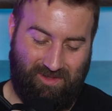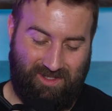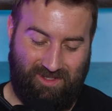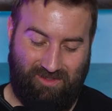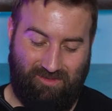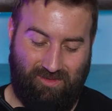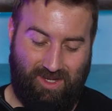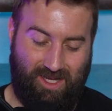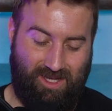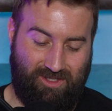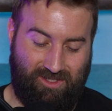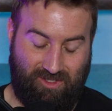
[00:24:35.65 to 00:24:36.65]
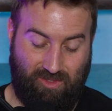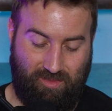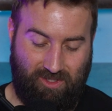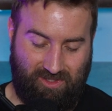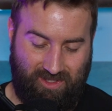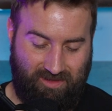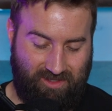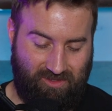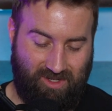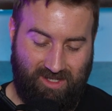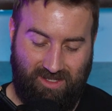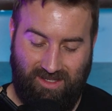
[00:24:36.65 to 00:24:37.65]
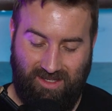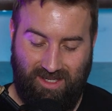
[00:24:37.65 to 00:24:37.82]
the distribution of the drug.